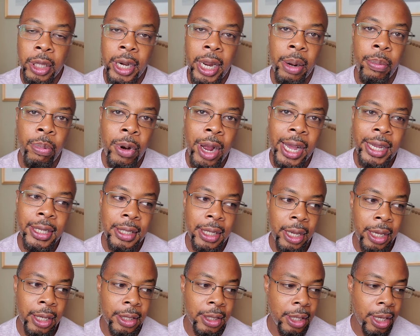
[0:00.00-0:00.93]
in that
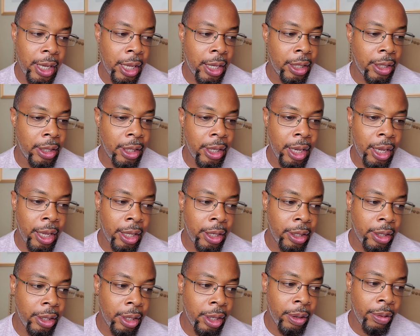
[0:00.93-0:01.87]
process. And
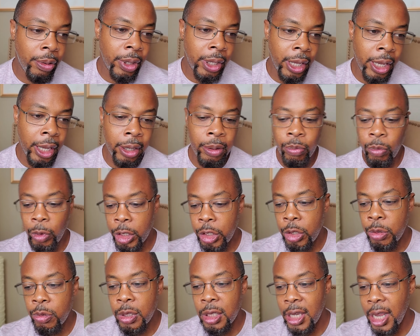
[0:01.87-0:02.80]
and you know, again,
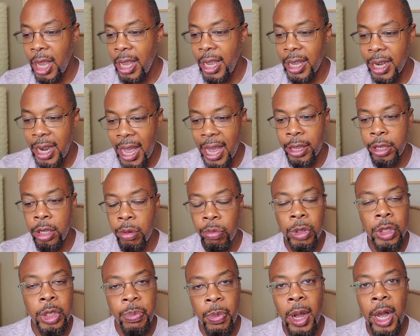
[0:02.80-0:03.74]
what you say and how you
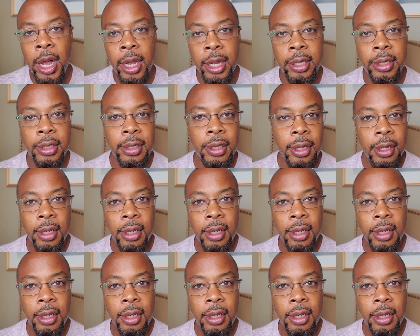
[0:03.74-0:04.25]
respond